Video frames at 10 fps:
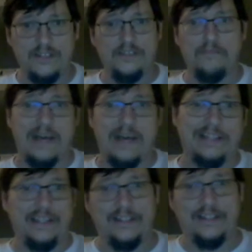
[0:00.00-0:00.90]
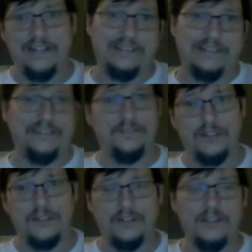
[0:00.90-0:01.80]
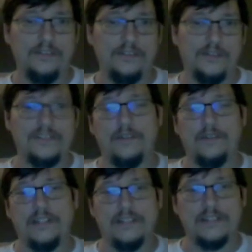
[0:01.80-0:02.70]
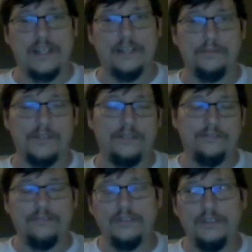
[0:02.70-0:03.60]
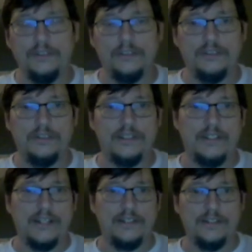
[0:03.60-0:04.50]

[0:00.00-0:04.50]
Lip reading: my land, I live here. Well, it's not really his land, but you get the idea.